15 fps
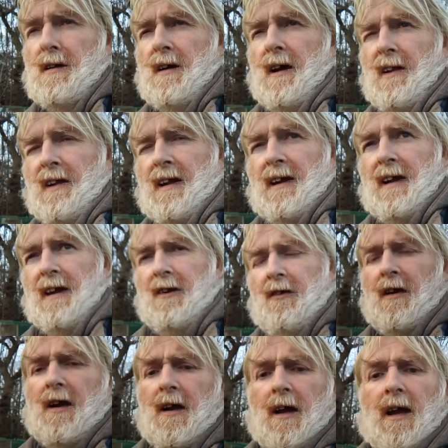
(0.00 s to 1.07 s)
I think it is.
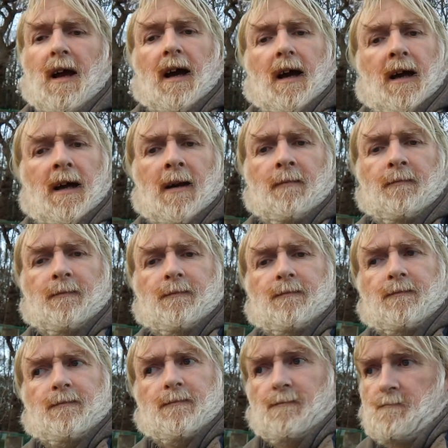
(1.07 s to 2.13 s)

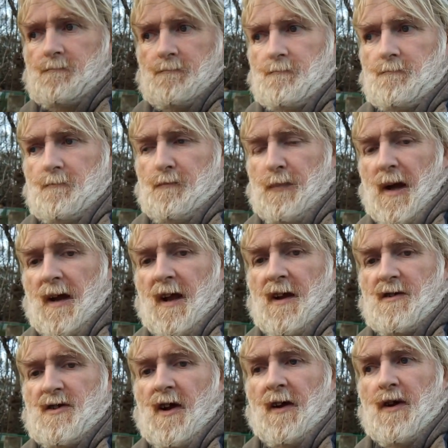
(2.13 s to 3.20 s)
But
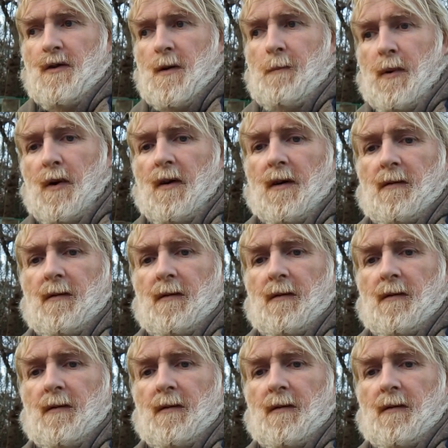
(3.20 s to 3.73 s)
it's like you can put